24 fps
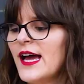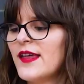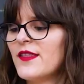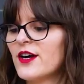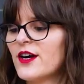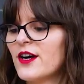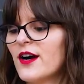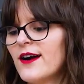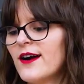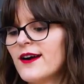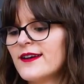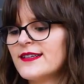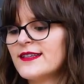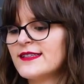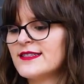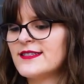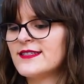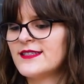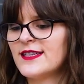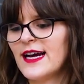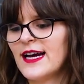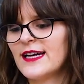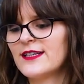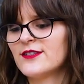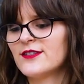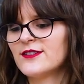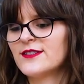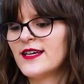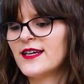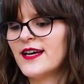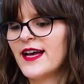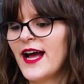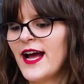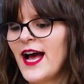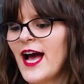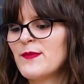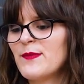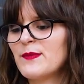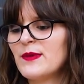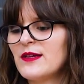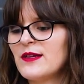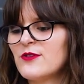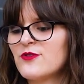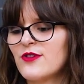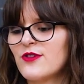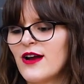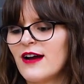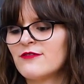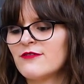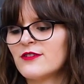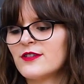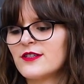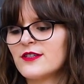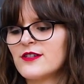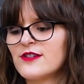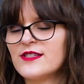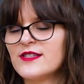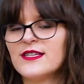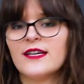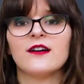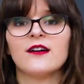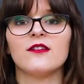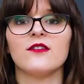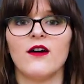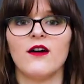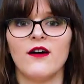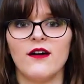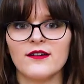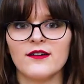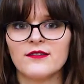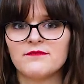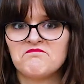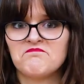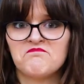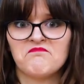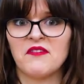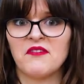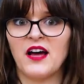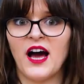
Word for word: The card is titled Happy Traveler Sing Along.